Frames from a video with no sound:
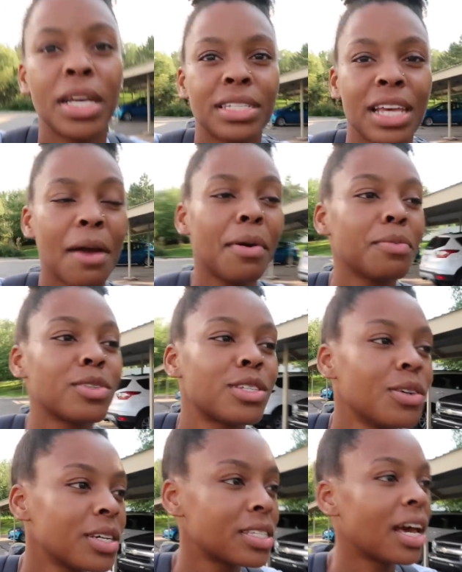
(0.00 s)
last time i'm just
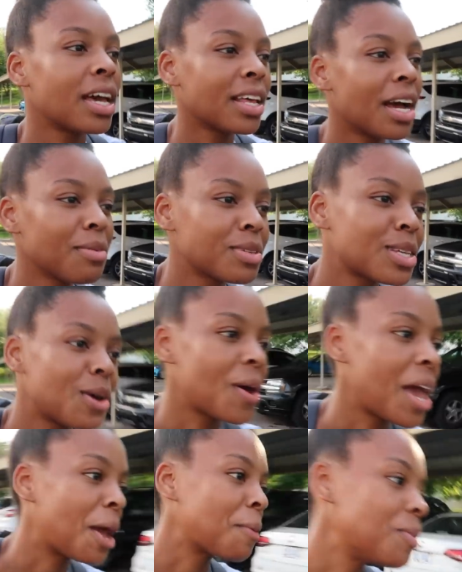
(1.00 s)
so excited i'm so
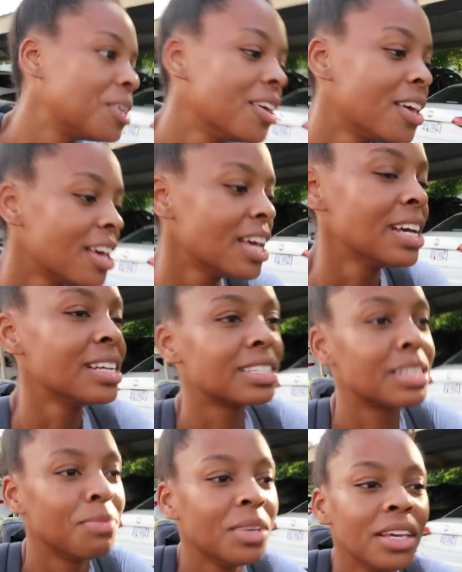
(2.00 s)
happy
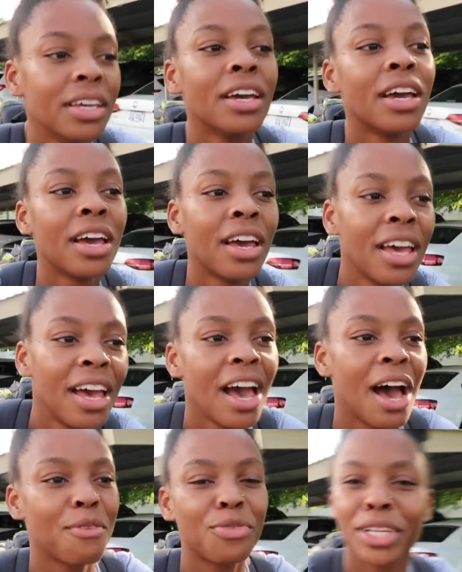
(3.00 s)
to be
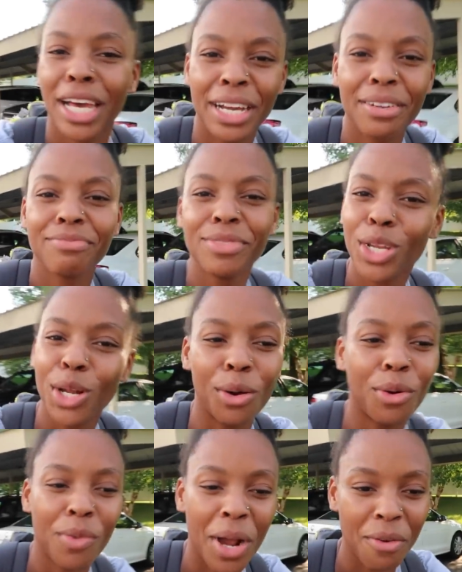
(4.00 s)
i feel like you
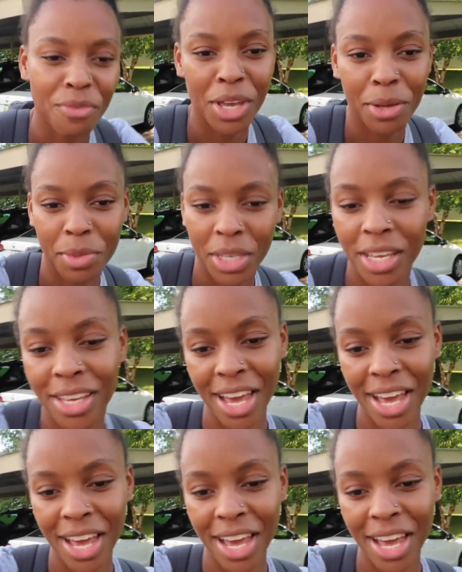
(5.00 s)
know around family